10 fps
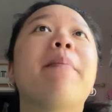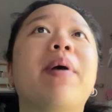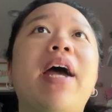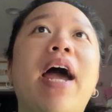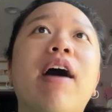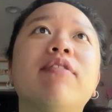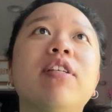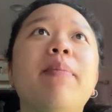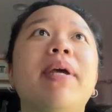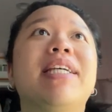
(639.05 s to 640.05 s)
but I have
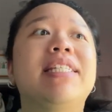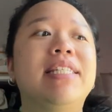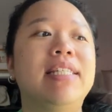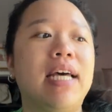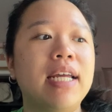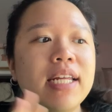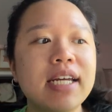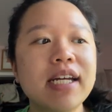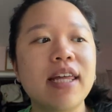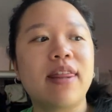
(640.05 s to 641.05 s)
some
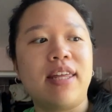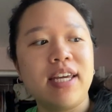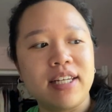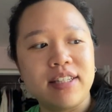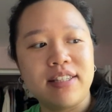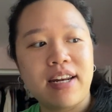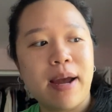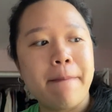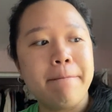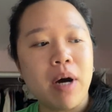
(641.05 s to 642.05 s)
exciting things that
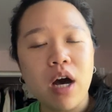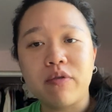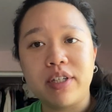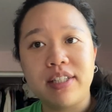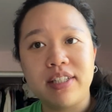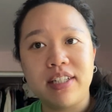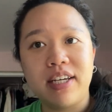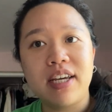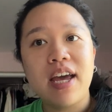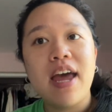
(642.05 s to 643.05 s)
I bought
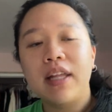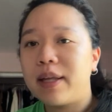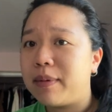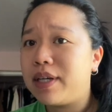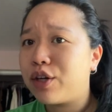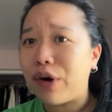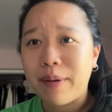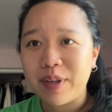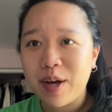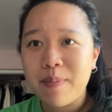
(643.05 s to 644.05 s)
recently. Let me
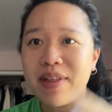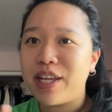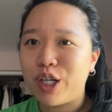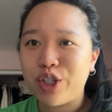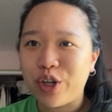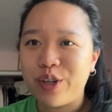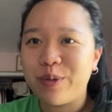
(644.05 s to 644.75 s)
grab them and then I'll show you.